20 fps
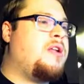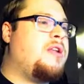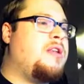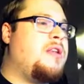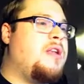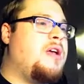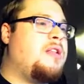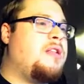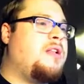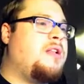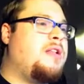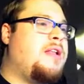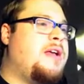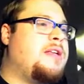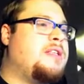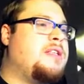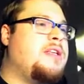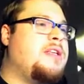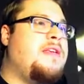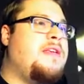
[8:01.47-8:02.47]

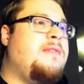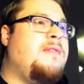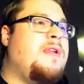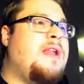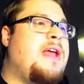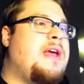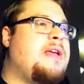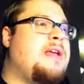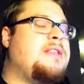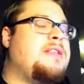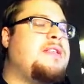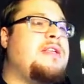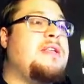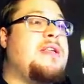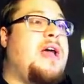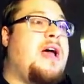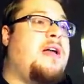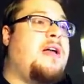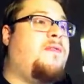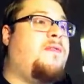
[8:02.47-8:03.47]
nonetheless, even as the
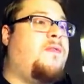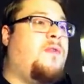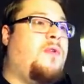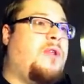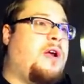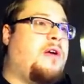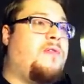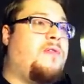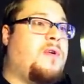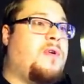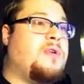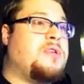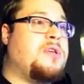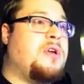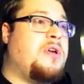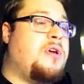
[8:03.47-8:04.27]
non-full art version